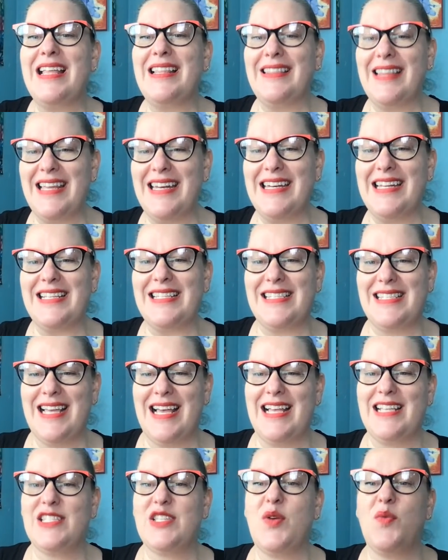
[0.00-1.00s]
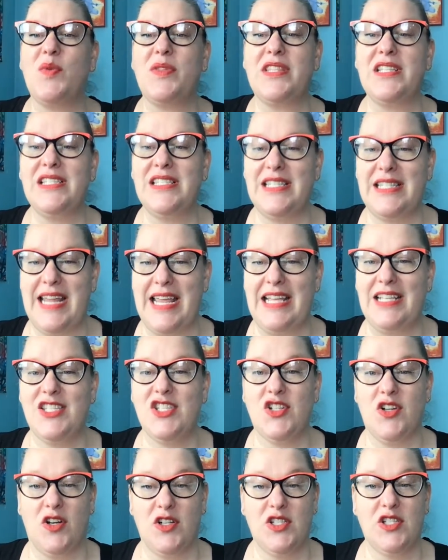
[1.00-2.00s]
Linda says, when the state
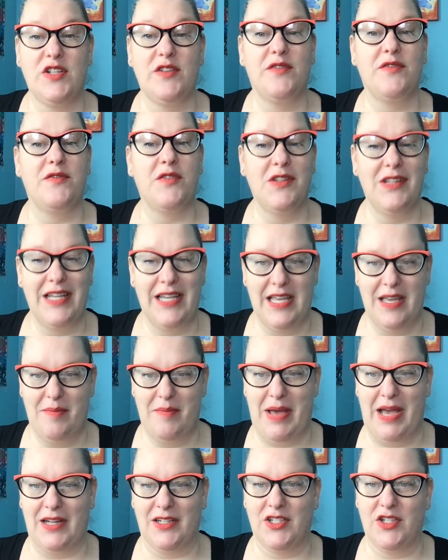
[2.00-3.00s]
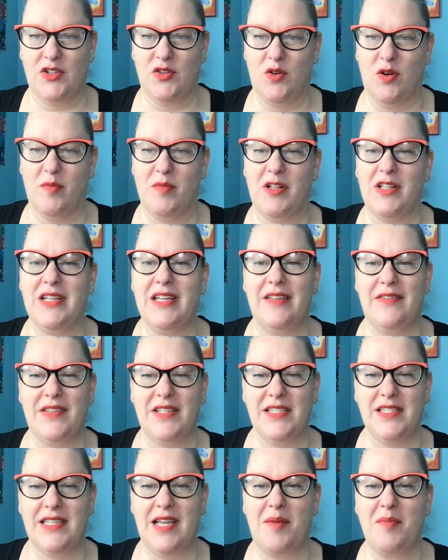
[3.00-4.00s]
starts to fully get back to normal in the
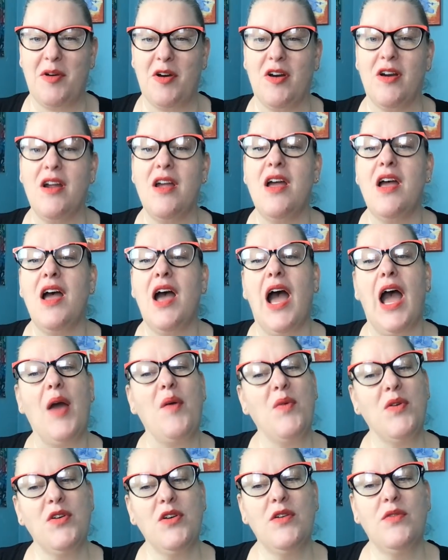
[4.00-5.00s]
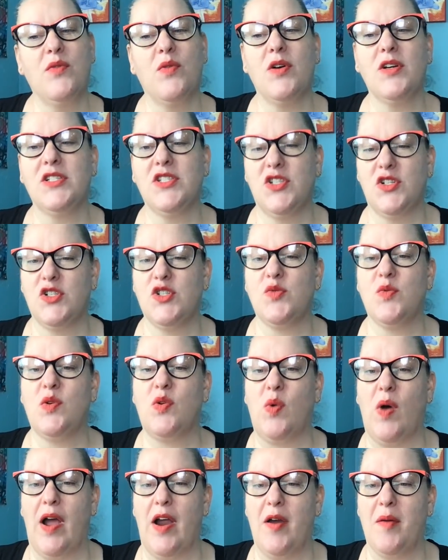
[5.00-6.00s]
summer, I wonder if work search
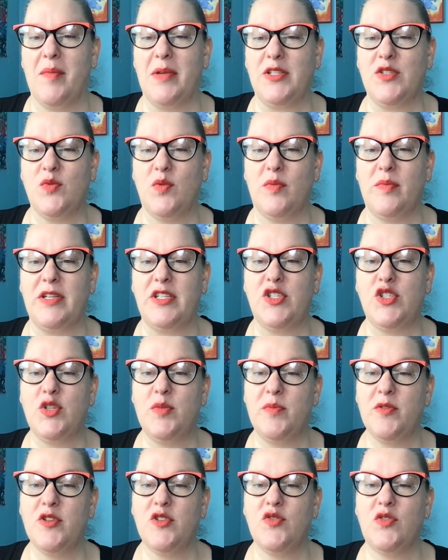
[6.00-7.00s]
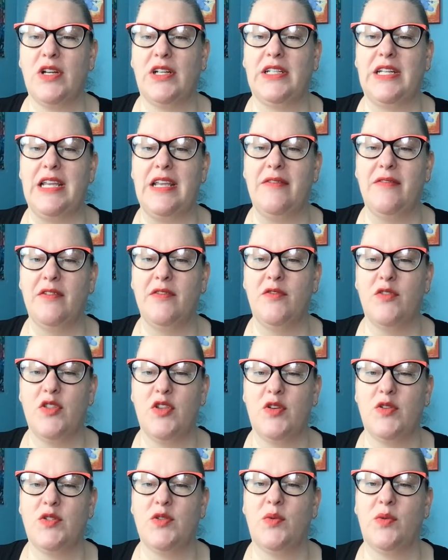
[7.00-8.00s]
requirements will be super strict, even for
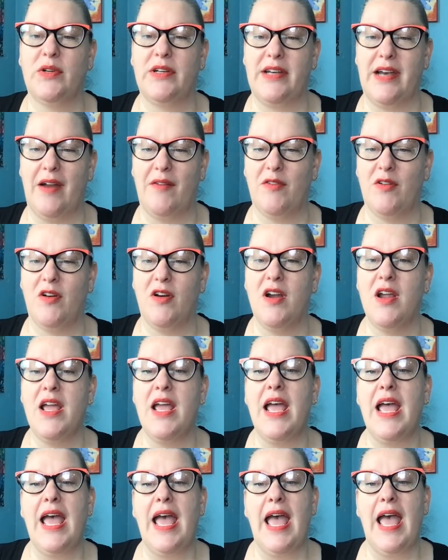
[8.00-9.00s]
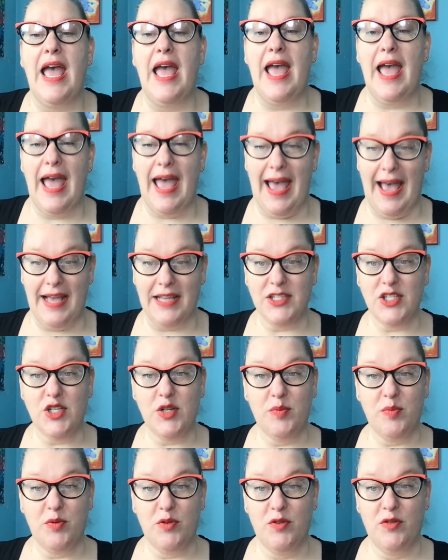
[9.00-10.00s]
those who were never asked to
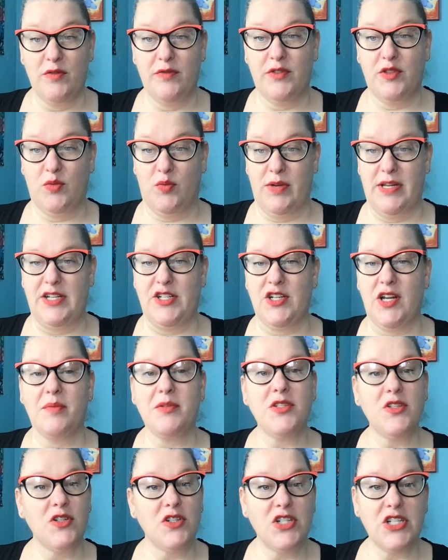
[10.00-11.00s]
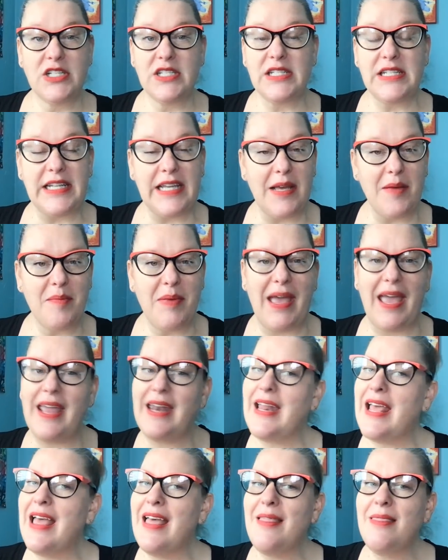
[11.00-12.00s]
prove 3 job searches to get
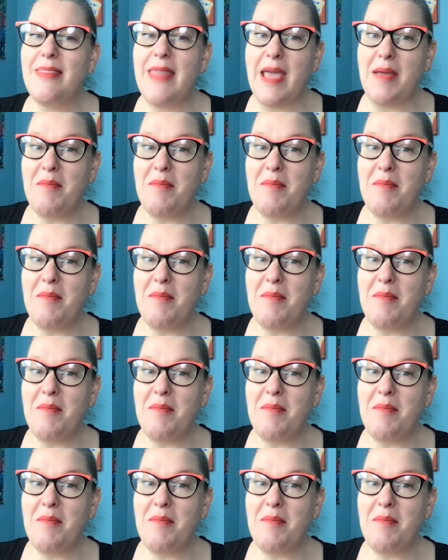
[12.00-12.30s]
paid. They